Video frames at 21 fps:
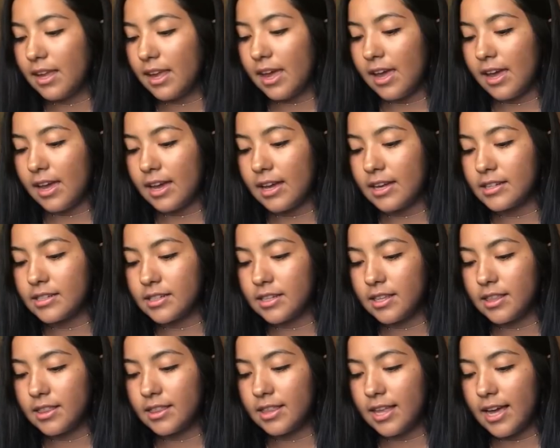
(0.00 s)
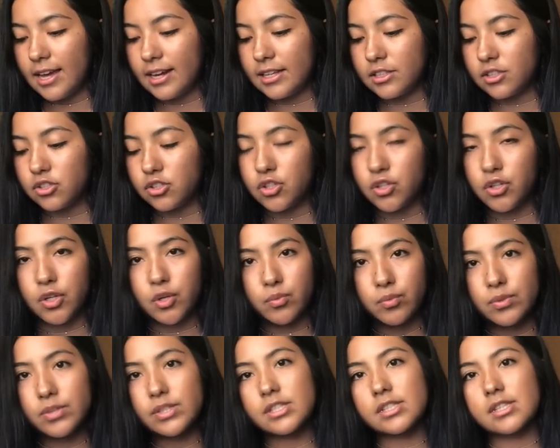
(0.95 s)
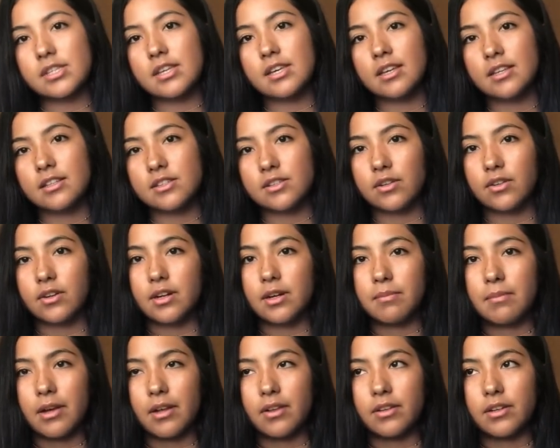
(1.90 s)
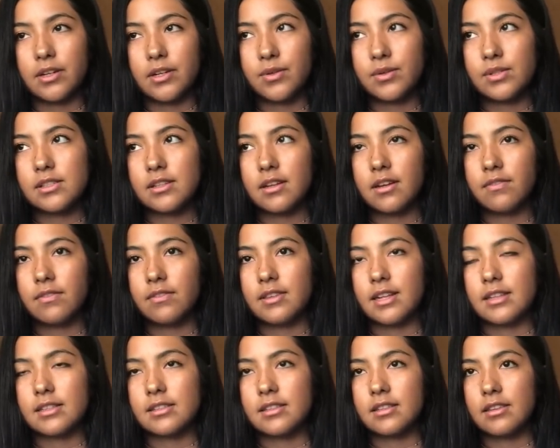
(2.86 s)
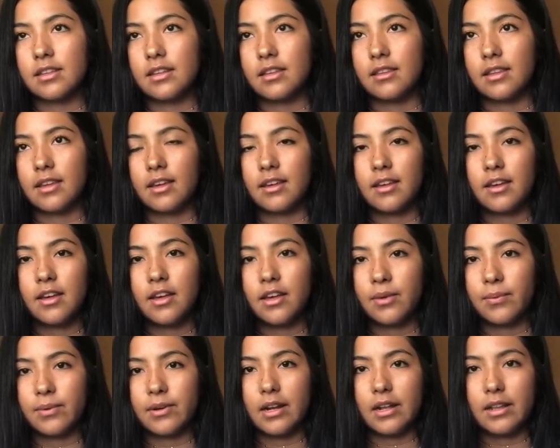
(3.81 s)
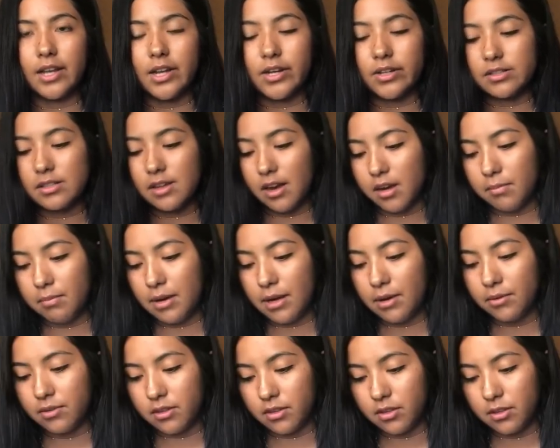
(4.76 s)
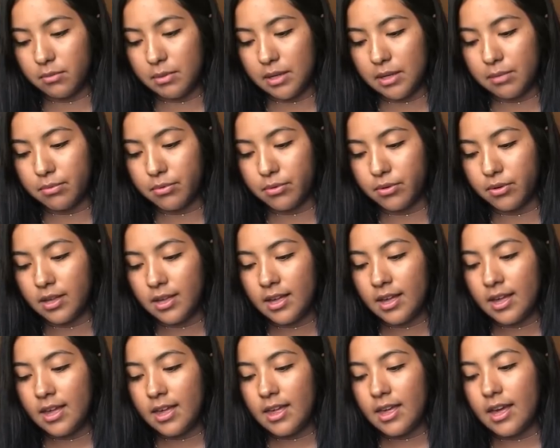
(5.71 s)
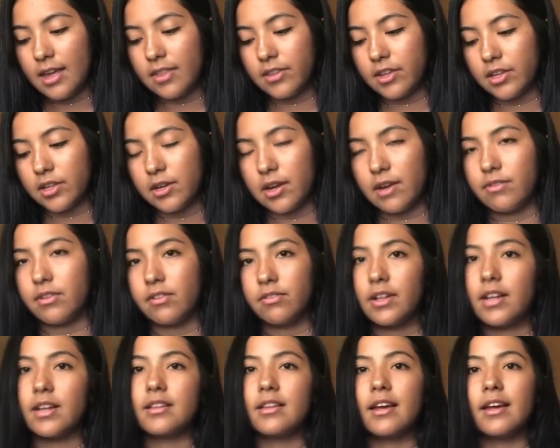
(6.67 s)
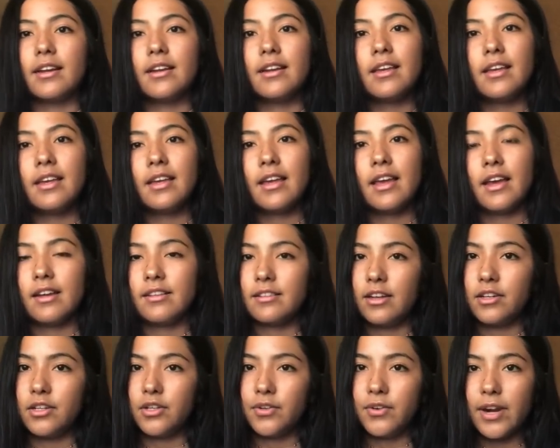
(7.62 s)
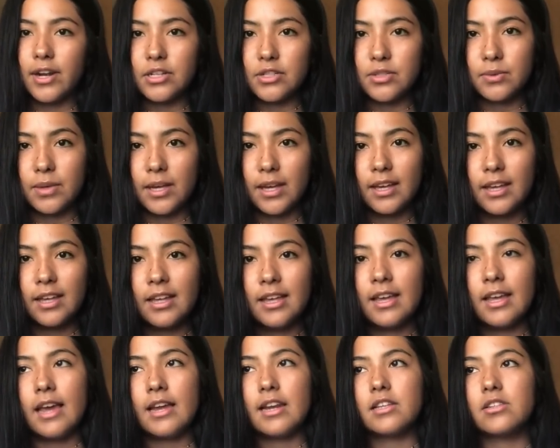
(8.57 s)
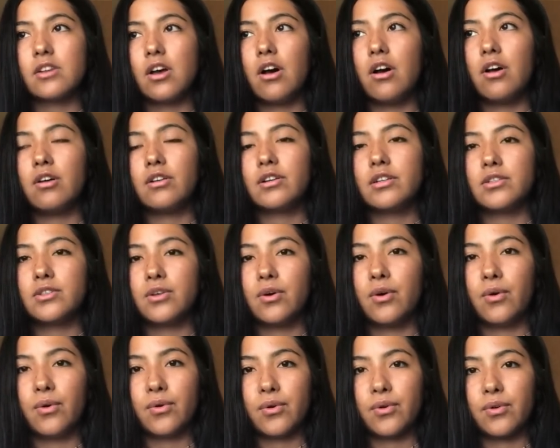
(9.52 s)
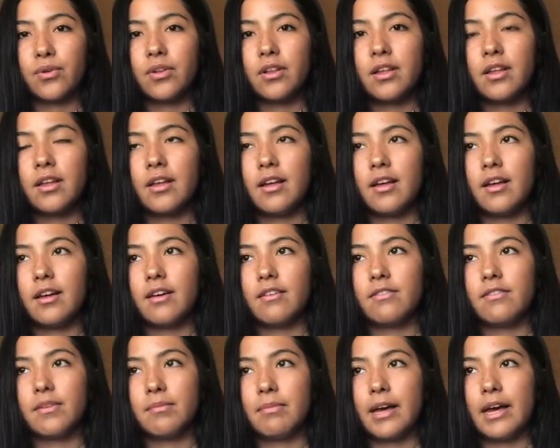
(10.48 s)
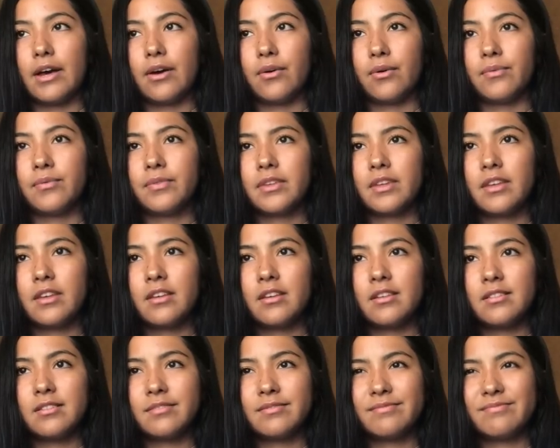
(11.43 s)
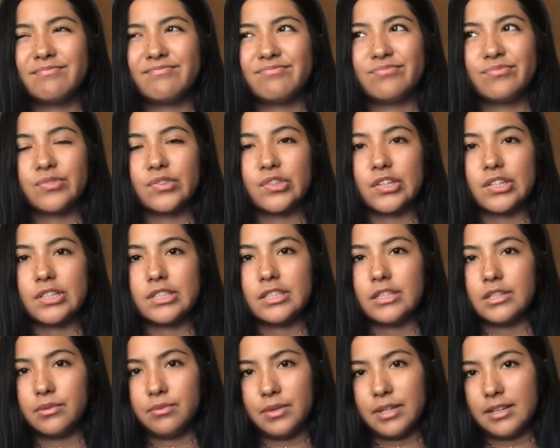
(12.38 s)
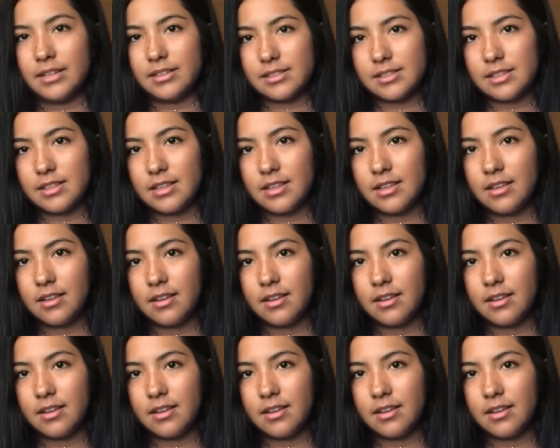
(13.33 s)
And then it's nukes. So you learn about nuke stuff, and that's the thing like you're not allowed to talk about with other people. And then you have the flight line, and then you graduate. And it's all in total of about 13 weeks.